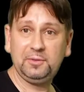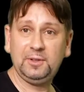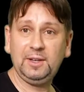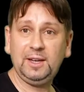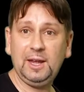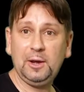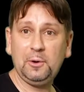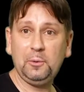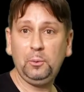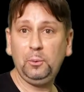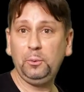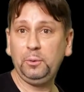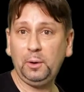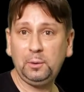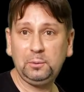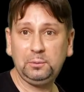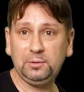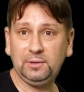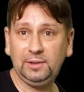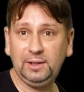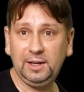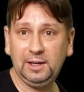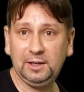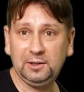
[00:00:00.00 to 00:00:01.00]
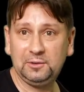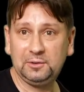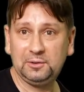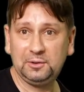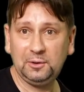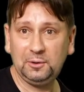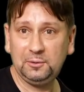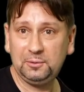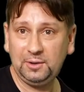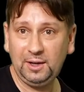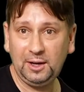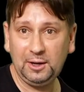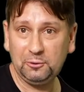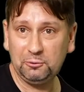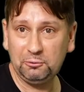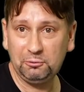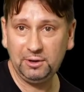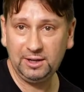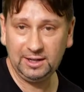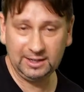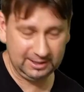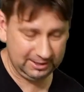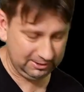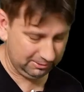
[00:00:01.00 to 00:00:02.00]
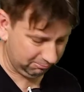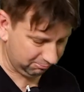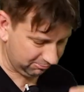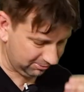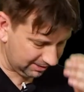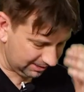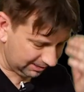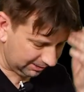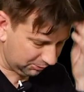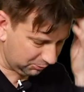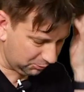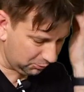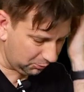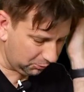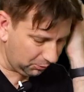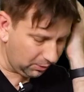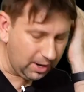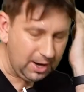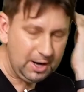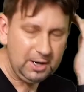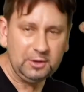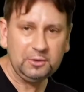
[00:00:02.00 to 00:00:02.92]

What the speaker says: to get all those licks, so it sounds really, really cool.